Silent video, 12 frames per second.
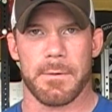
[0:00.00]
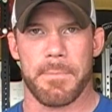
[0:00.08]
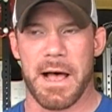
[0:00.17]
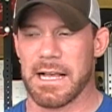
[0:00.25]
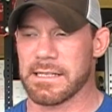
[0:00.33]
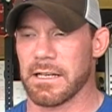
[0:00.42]

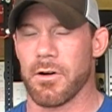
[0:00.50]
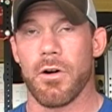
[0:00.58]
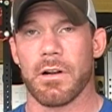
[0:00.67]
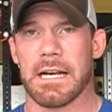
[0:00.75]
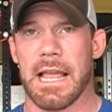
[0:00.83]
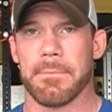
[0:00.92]
deposit
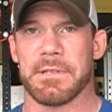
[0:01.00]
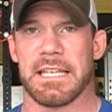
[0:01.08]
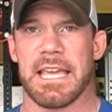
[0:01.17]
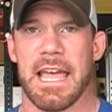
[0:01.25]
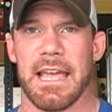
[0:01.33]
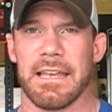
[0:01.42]
on an empty
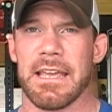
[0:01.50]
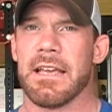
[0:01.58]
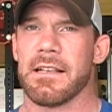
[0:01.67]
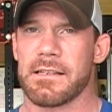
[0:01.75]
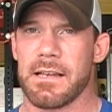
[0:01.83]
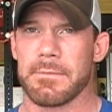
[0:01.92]

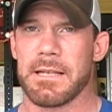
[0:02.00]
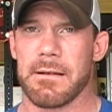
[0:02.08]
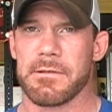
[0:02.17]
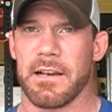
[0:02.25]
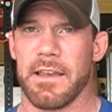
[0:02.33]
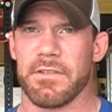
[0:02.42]
keg,
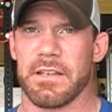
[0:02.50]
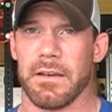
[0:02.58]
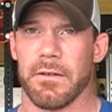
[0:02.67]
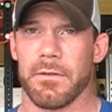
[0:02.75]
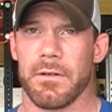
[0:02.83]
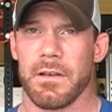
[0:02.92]
sometimes they'll give it to
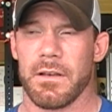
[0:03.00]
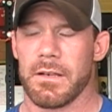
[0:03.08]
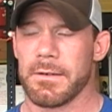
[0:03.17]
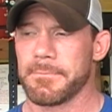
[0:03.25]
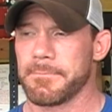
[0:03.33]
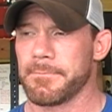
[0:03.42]
you.
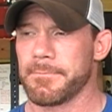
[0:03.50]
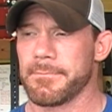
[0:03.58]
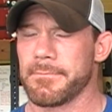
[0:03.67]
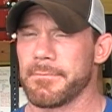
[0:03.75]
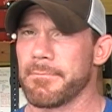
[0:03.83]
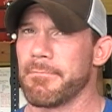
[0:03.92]

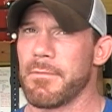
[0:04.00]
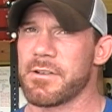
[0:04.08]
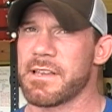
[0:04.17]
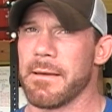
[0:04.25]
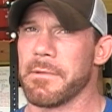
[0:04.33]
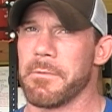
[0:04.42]

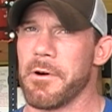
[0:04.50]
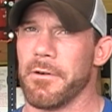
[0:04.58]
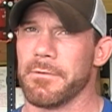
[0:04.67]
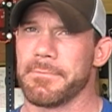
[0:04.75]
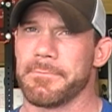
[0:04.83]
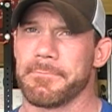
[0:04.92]
Most times they
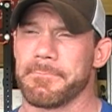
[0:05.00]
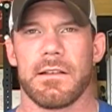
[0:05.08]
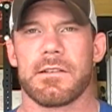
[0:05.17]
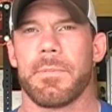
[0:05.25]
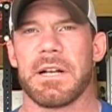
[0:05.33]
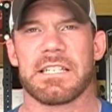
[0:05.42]
won't.
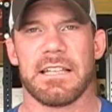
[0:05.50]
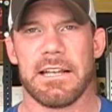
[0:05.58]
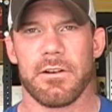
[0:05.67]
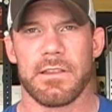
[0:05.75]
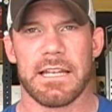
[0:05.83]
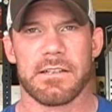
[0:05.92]
There's a bunch of
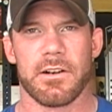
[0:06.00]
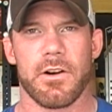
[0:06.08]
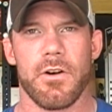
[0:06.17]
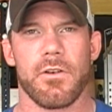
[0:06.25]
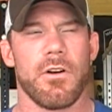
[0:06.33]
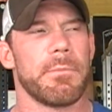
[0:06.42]
legal things that are
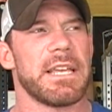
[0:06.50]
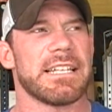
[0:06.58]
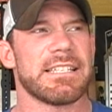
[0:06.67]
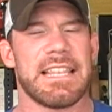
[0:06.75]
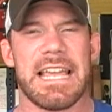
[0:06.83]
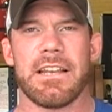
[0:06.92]
going on
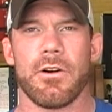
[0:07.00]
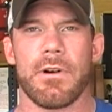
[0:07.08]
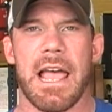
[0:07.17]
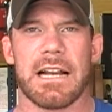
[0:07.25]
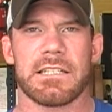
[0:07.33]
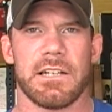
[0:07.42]
because they
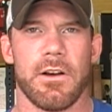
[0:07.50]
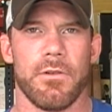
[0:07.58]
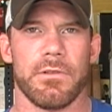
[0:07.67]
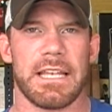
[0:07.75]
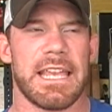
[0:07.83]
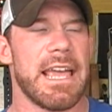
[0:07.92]
don't actually
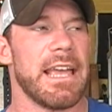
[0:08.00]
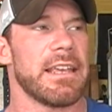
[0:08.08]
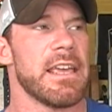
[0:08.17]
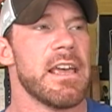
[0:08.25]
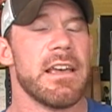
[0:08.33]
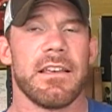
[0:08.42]
own the
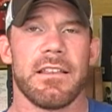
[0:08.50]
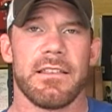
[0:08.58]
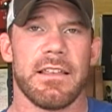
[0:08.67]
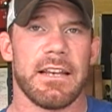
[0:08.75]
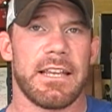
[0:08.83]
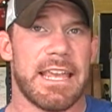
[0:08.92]
keg.
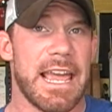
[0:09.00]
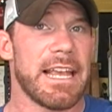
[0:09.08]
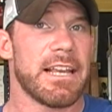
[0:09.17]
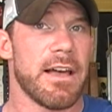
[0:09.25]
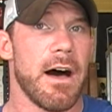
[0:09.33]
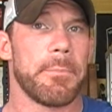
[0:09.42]
The
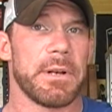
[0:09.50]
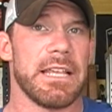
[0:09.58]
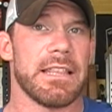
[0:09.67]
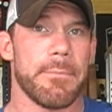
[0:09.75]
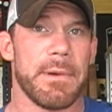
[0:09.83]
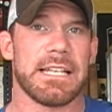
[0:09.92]
keg company
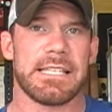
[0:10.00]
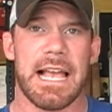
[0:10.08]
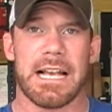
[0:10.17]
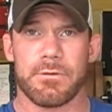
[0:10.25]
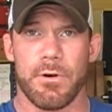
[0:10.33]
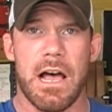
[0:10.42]
that makes the
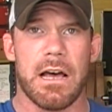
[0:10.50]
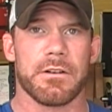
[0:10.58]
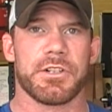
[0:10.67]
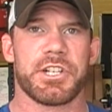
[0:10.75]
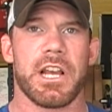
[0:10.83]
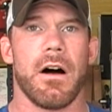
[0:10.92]
actual outer
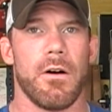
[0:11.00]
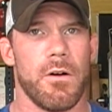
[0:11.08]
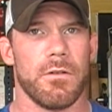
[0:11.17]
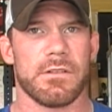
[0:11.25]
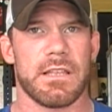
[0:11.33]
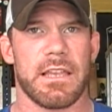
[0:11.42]
shell
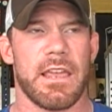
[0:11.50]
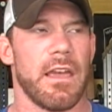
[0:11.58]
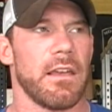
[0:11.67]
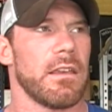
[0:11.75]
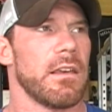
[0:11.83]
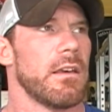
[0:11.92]
owns the keg.